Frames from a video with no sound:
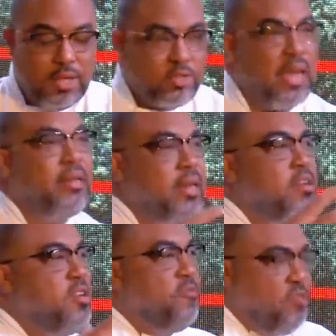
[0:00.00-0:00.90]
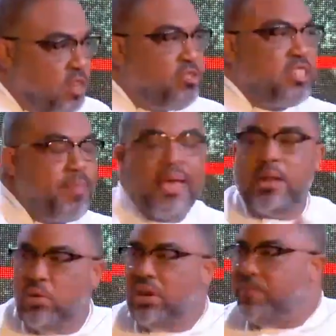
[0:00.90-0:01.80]
So I did, the first recipe I
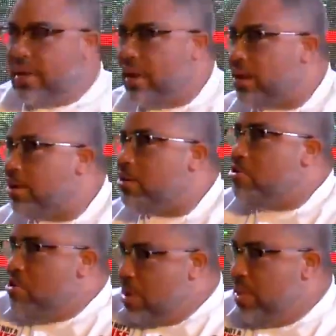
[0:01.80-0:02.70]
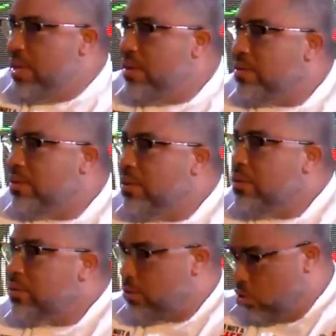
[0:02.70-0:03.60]
did would have been a creamy
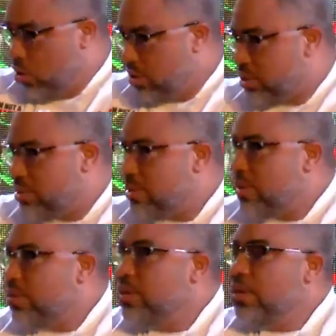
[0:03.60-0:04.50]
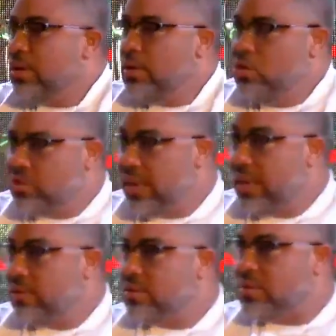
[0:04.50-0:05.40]
sauce
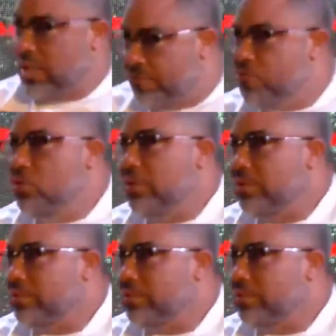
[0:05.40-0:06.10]
using seafood.